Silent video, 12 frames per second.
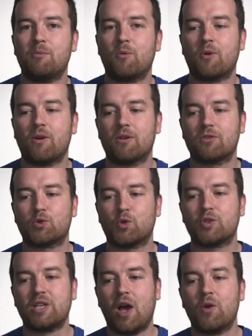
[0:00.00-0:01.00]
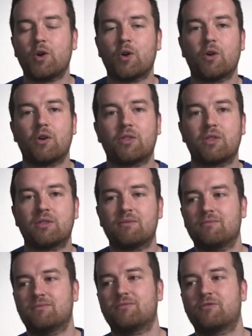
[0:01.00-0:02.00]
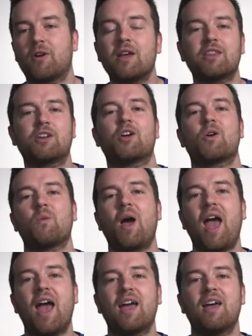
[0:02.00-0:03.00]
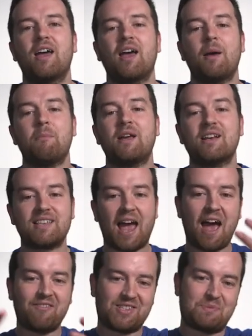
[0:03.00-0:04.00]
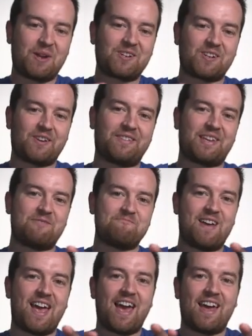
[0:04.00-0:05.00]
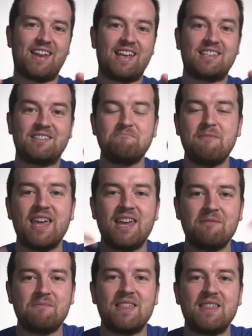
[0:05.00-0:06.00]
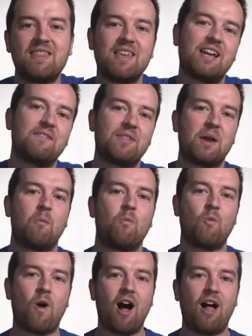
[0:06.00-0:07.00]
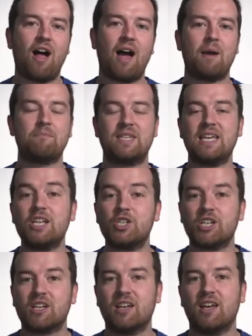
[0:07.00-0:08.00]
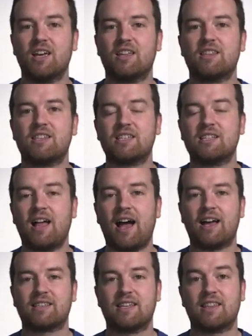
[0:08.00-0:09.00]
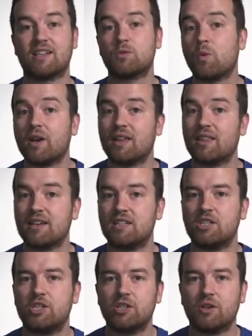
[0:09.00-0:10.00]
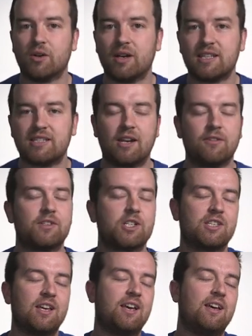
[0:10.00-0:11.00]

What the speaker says: more sort of down-to-earth, friendlier way because I have this picture of them and it's making me think of them while I'm teaching this class. And that's what I like to do. Instead of just